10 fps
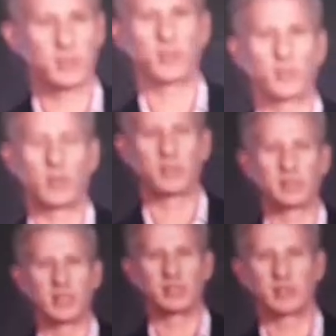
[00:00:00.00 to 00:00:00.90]
really
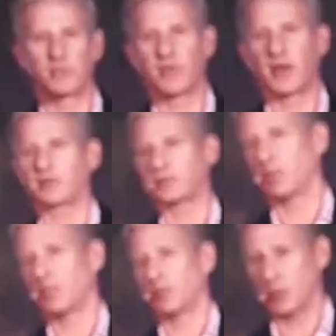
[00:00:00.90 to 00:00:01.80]
represents the final
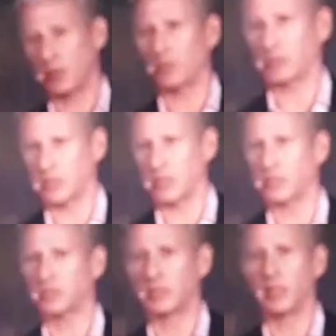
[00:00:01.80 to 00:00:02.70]
step in globalization.